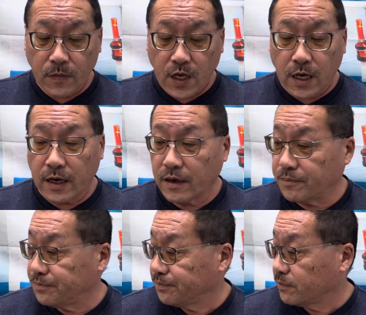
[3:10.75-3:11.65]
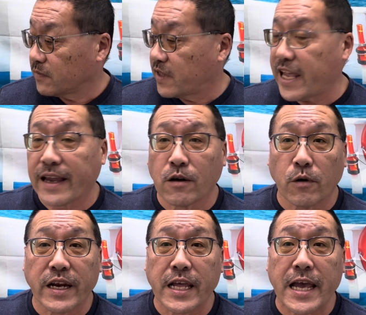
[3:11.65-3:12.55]
That
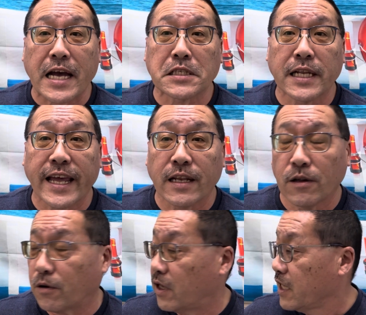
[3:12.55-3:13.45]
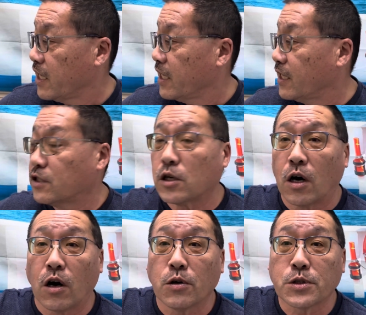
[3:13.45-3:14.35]
greedy ass landlord is
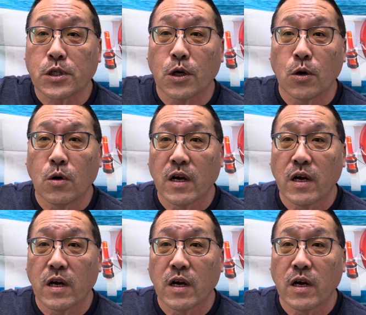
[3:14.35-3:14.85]
also